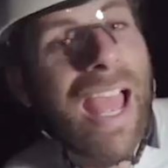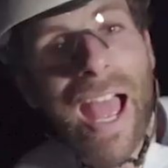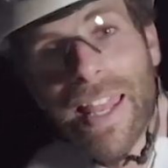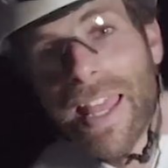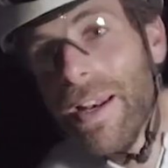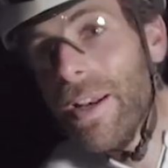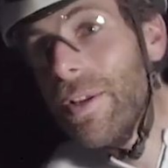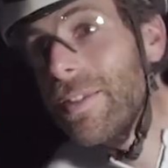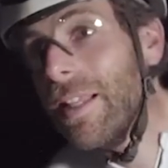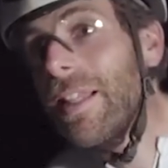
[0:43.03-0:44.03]
And then
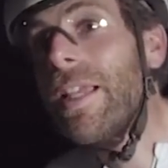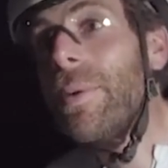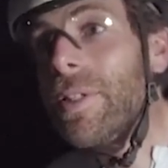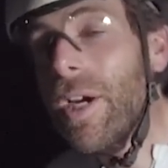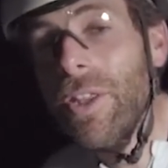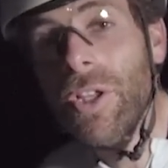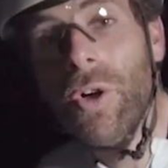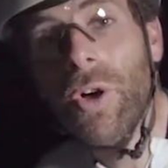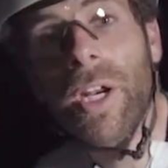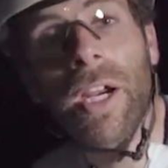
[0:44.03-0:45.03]
suddenly we turned the
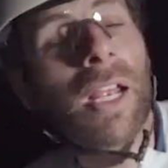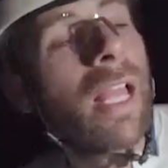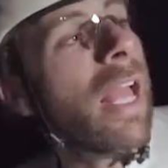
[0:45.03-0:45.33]
corner